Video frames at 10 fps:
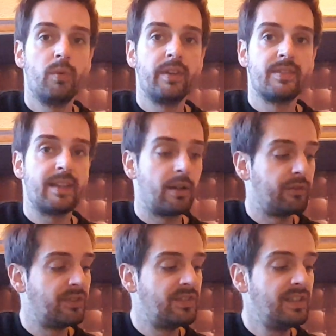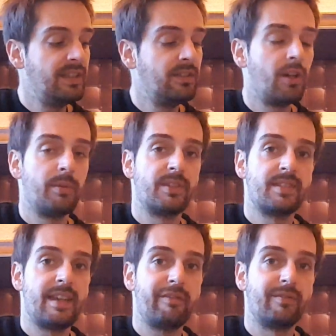instead of D dominant
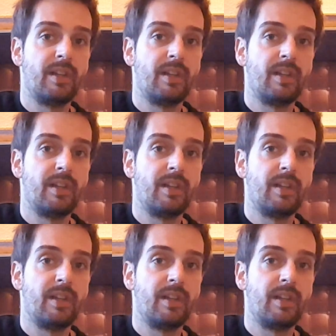7